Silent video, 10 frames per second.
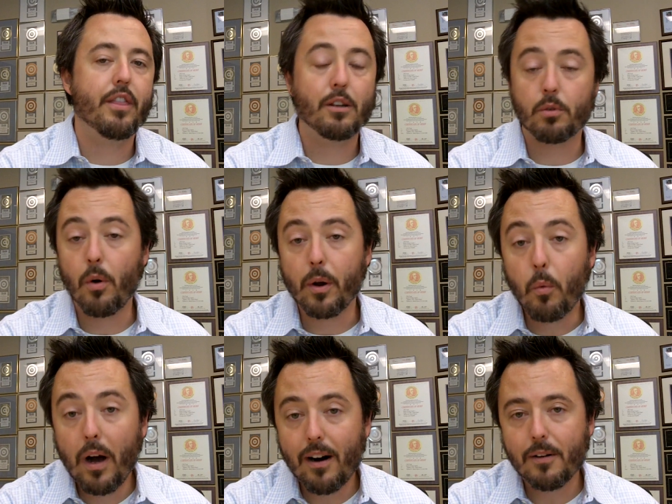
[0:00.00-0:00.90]
things were
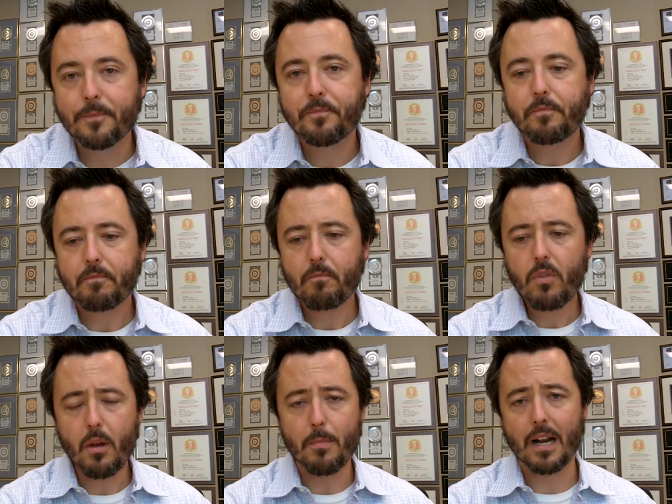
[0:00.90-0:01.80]
going well,
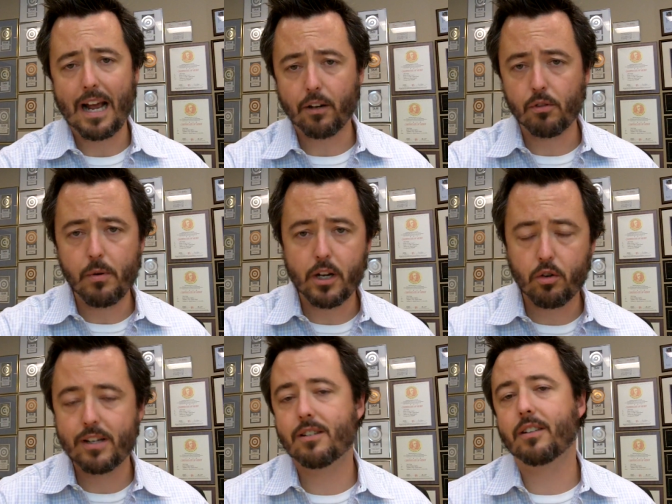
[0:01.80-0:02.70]
but I grew
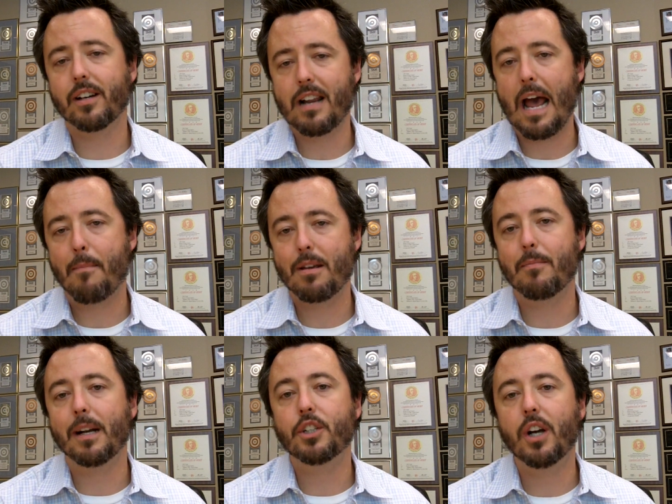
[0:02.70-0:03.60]
increasingly unhappy
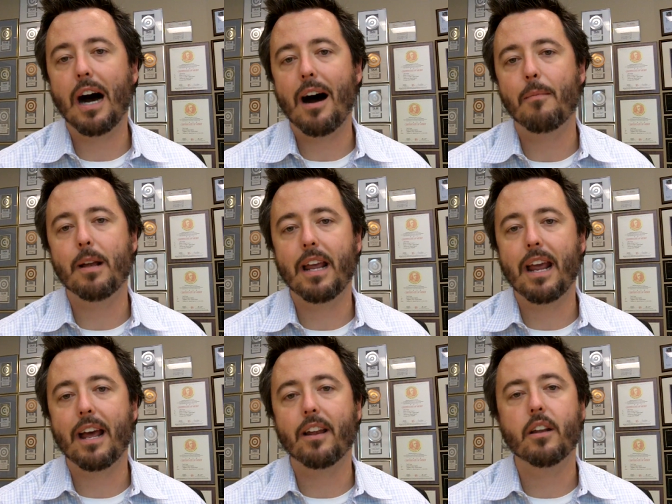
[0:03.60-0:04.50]
at my job,
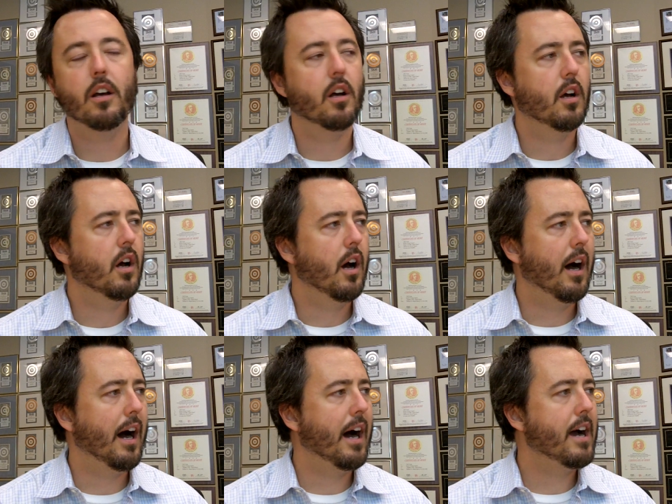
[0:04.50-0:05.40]
and
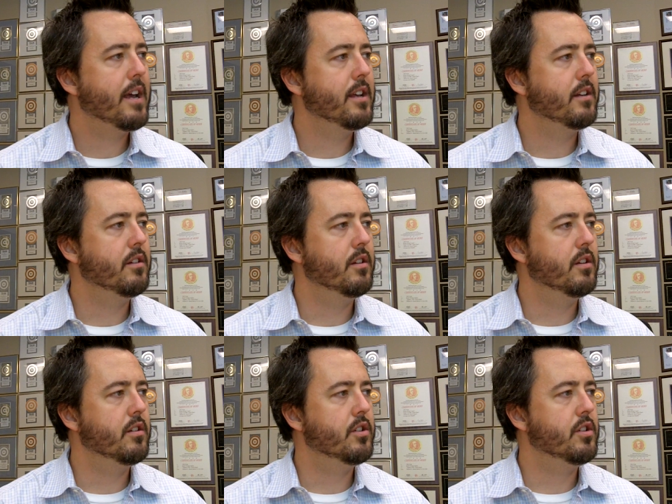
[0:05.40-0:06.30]
I'm
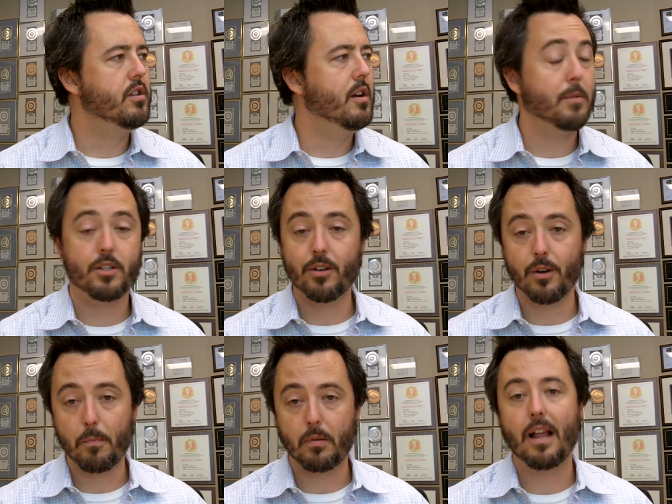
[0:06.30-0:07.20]
a
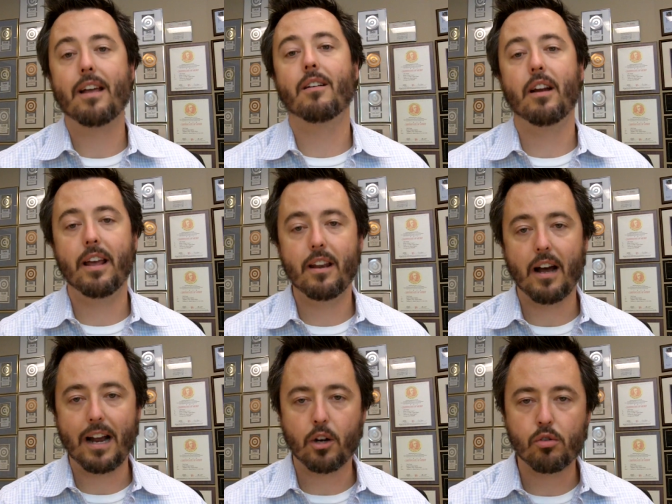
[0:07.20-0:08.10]
serial planner,
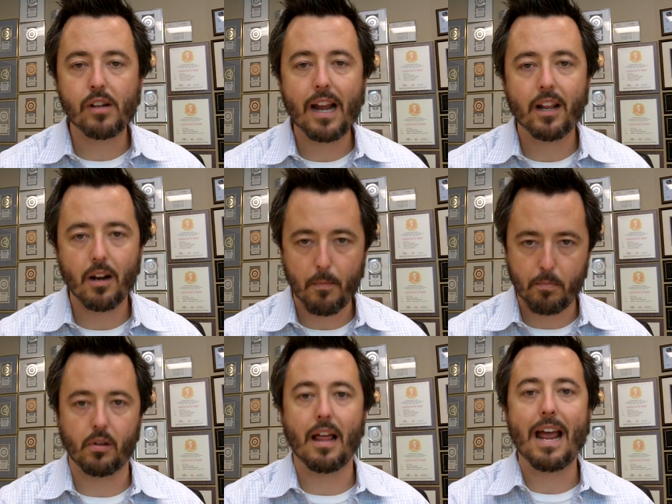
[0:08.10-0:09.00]
and I created a
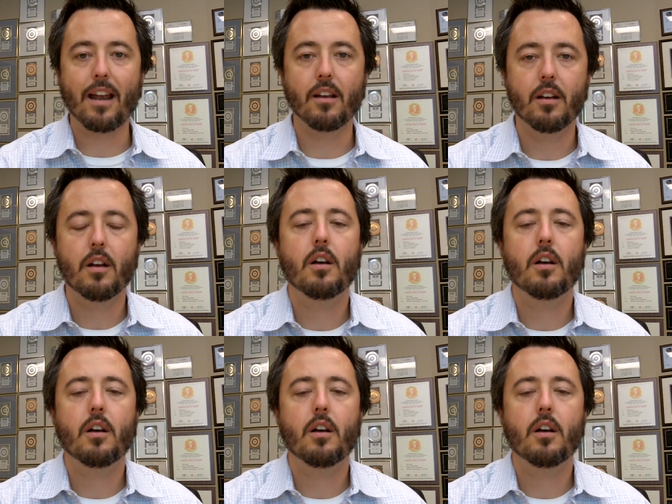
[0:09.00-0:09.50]
plan.